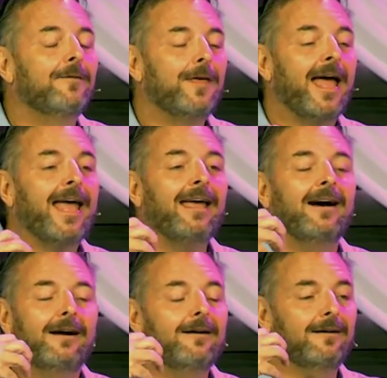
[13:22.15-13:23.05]
they
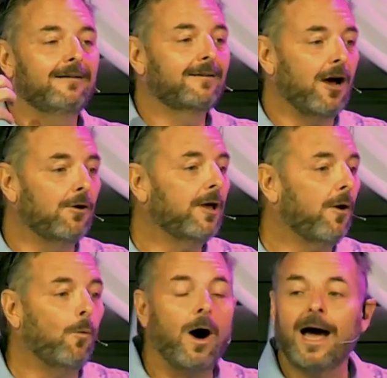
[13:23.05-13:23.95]
go to
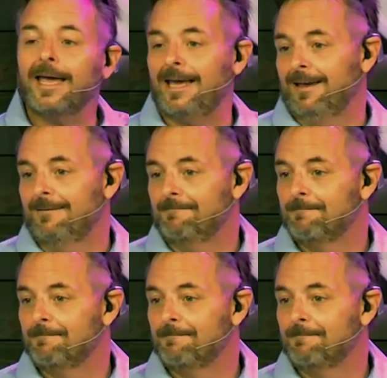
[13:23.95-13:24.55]
Hawaii.